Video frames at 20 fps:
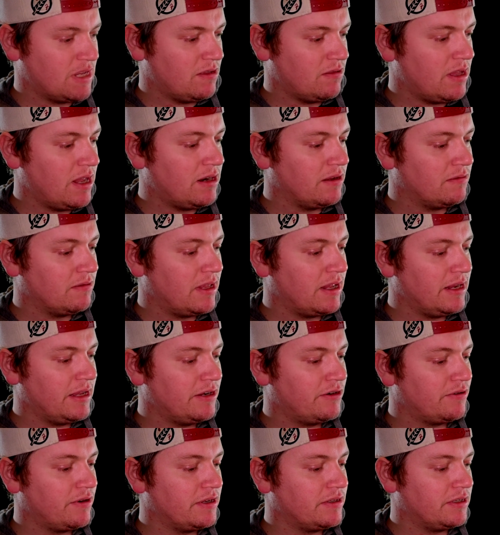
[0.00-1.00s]
a lot of
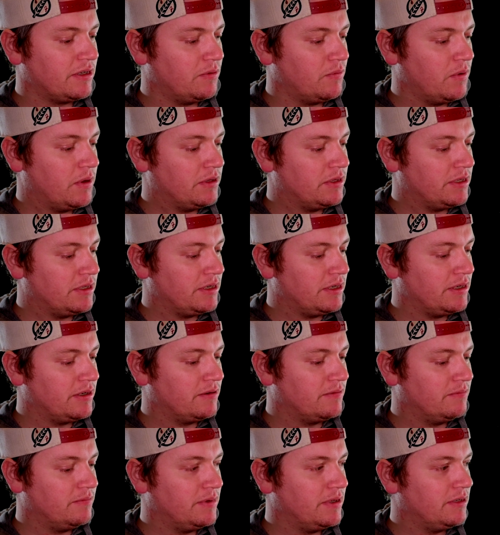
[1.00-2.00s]
interesting ones in here.
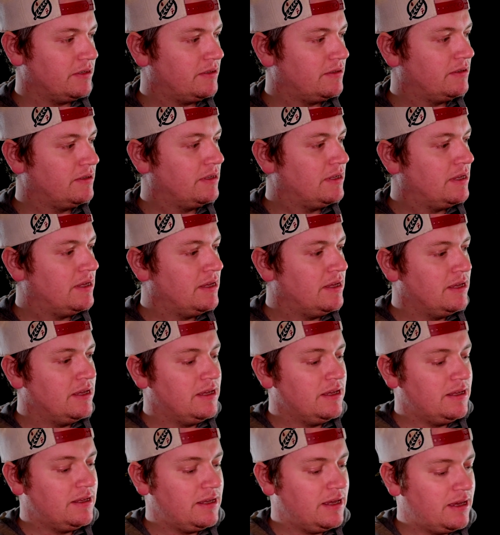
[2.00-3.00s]
But,
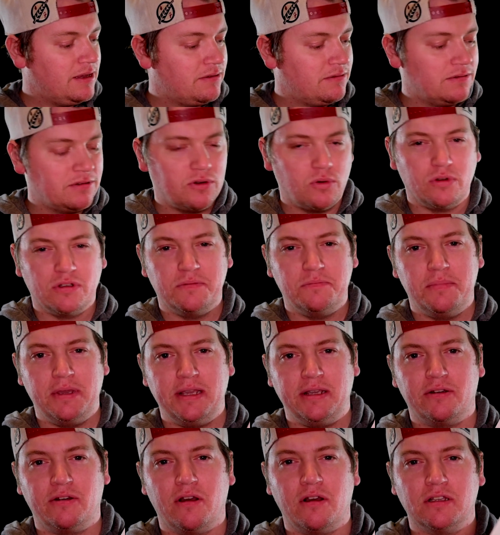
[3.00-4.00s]
yeah, of course,
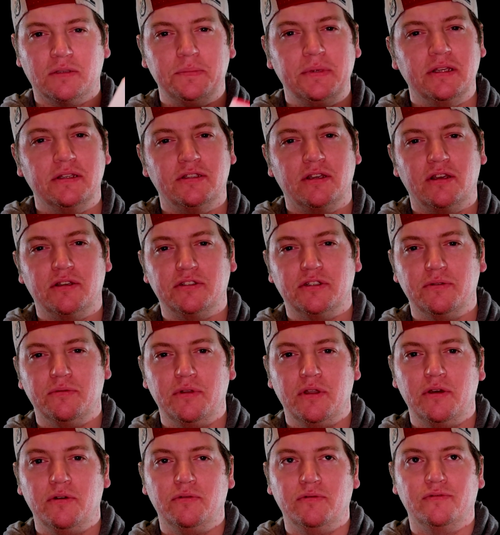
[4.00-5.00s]
Bing Crosby is also
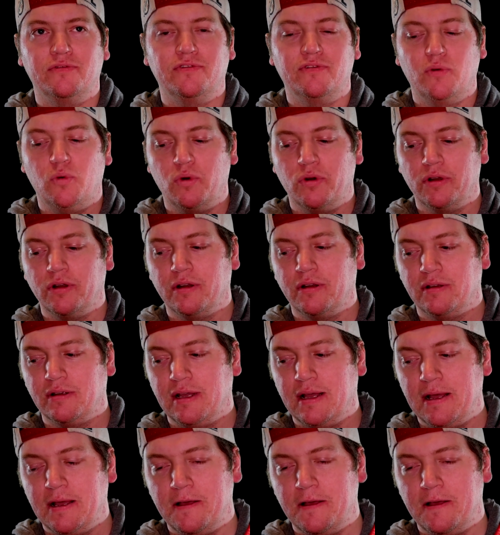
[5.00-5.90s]
known for